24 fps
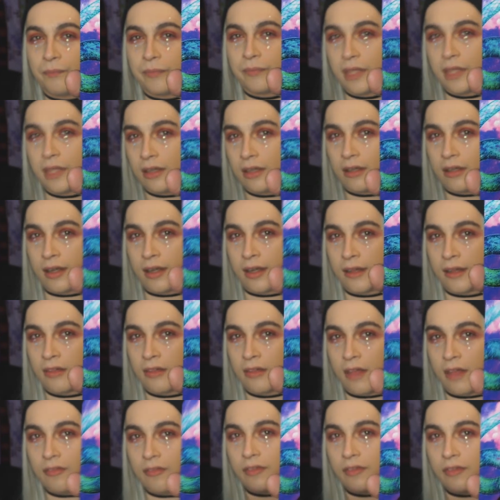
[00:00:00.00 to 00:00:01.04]
Yeah, and I
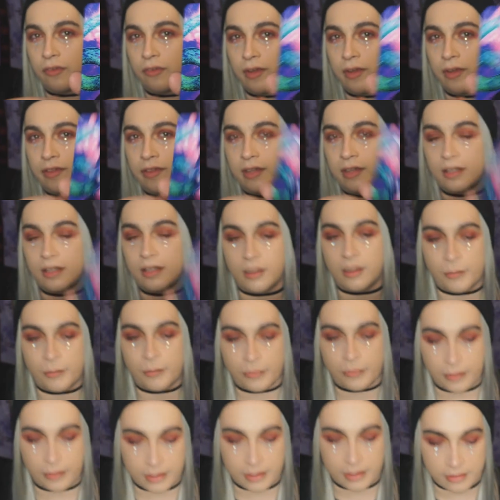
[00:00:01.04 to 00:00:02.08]
love the voice that it
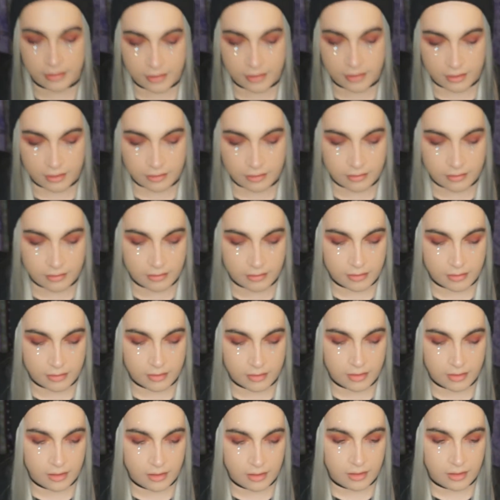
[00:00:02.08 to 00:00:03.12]
comes with, and
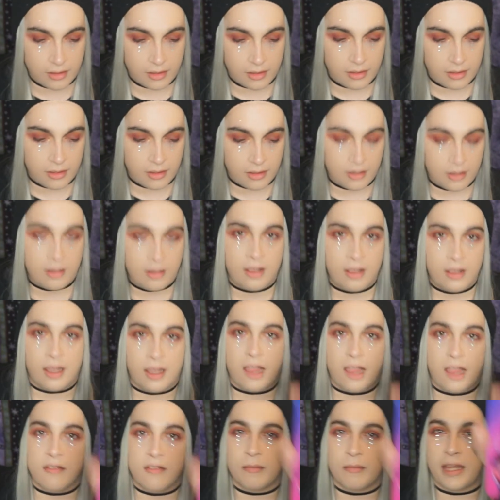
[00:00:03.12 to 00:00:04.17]

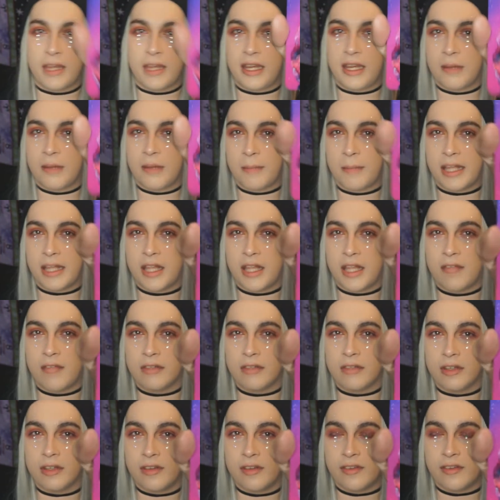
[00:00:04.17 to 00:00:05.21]
I even made my
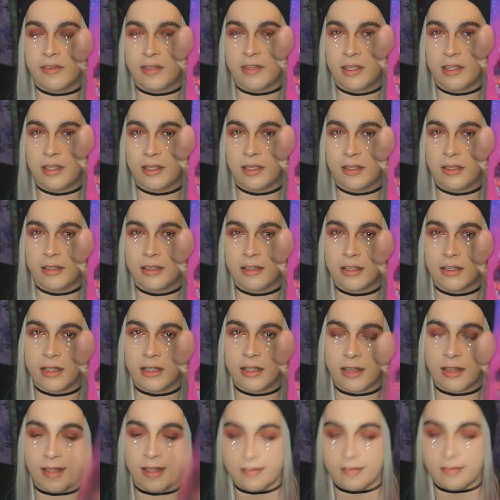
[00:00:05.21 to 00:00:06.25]
lovers
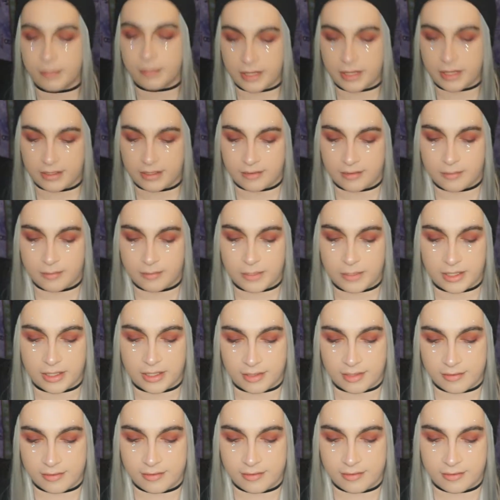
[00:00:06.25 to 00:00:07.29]
lesbians
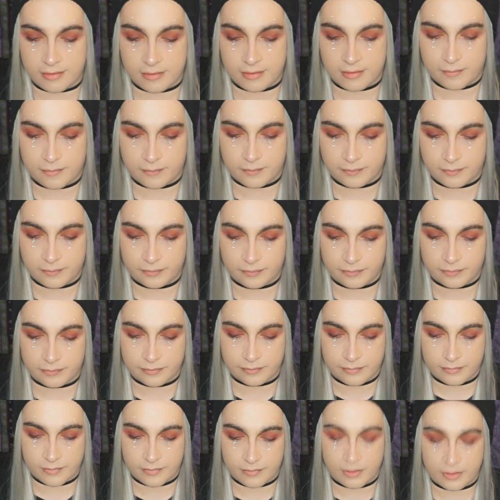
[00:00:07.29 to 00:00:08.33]
because
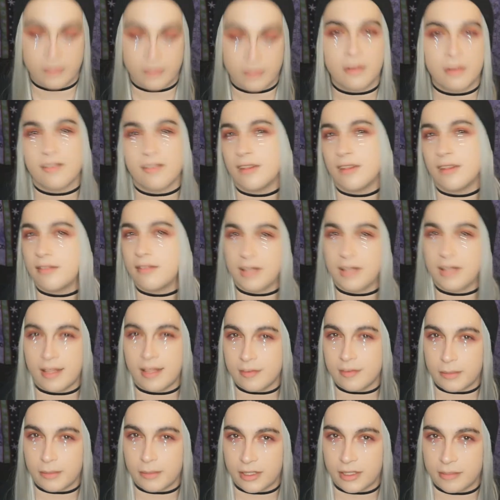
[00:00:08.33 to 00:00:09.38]
who doesn't love a
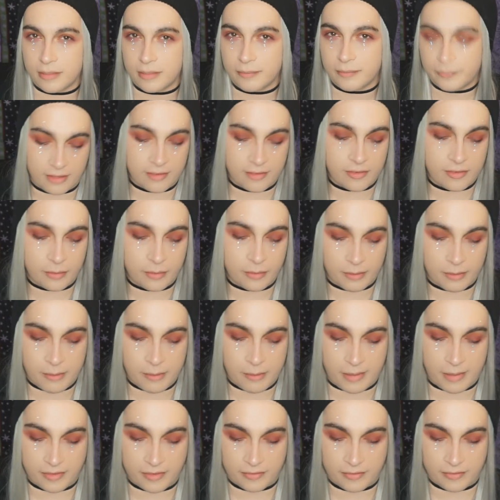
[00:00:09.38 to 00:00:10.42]
lesbian? This is one of my
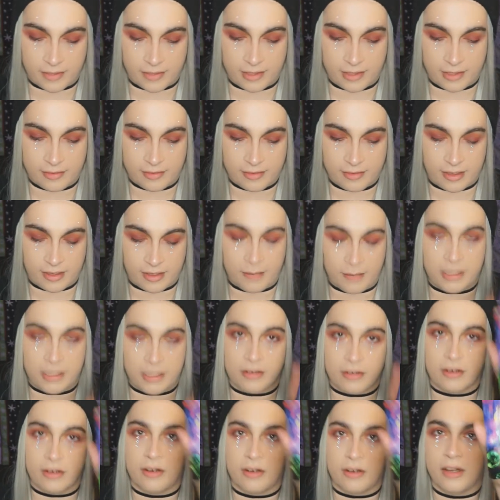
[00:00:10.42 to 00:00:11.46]
best friends, and I made
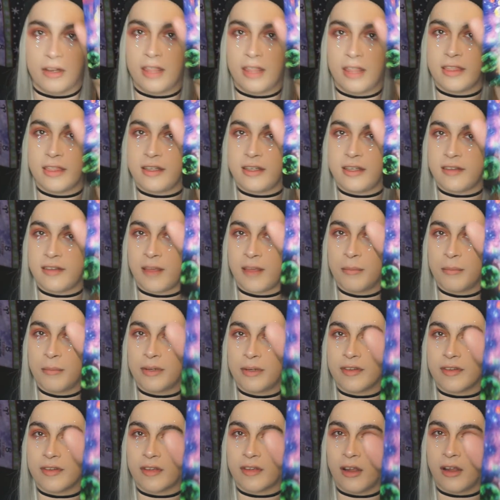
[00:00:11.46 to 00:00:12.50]
her the
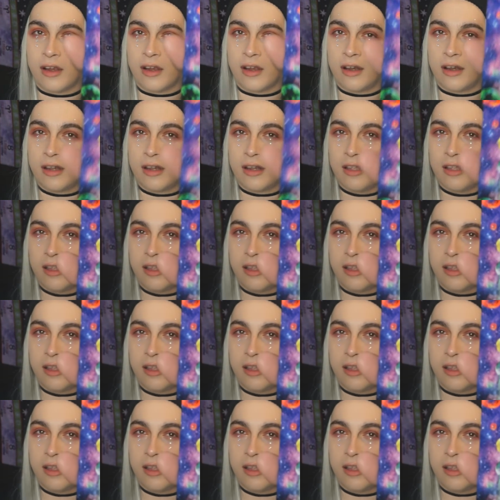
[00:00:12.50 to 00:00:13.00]
Temperance card,